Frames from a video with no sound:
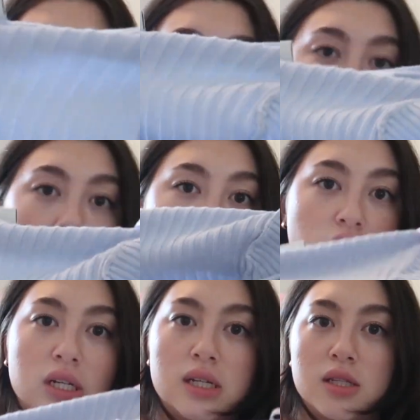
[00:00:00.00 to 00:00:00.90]
You can wear it with
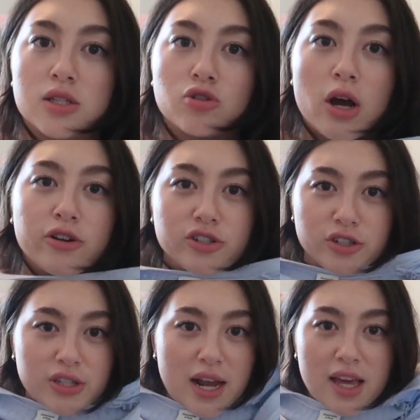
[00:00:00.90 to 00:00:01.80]
jeans,
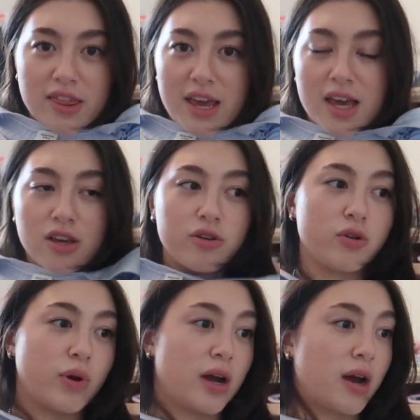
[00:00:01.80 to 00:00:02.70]
trousers, anything you
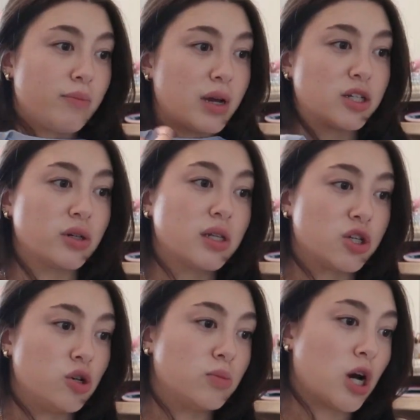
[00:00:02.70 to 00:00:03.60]
can wear. I'm picturing the
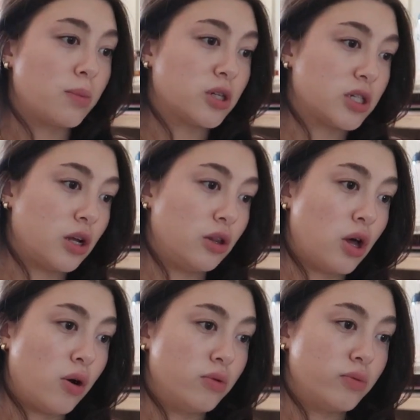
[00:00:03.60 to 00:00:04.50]
tube top just
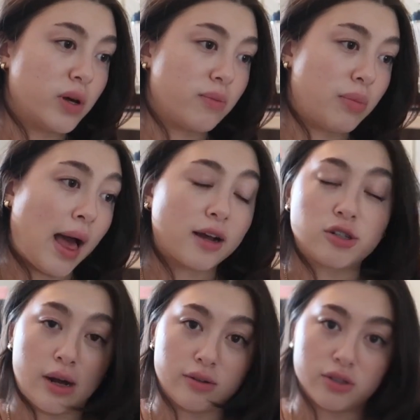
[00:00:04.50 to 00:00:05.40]
alone with black
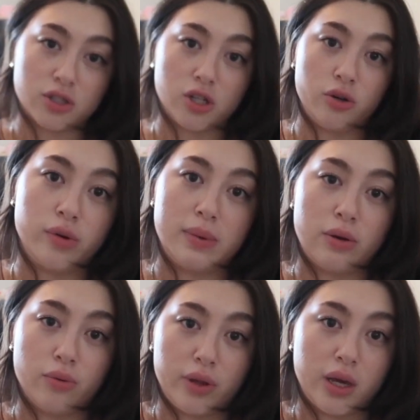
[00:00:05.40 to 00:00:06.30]
trousers too, would be
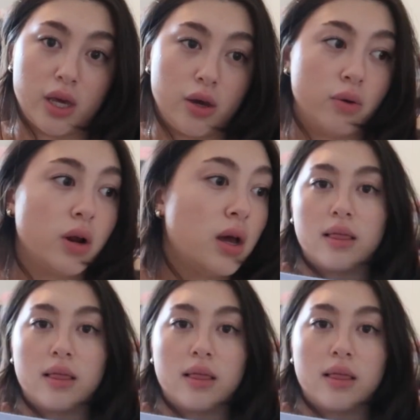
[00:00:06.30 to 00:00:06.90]
really cute.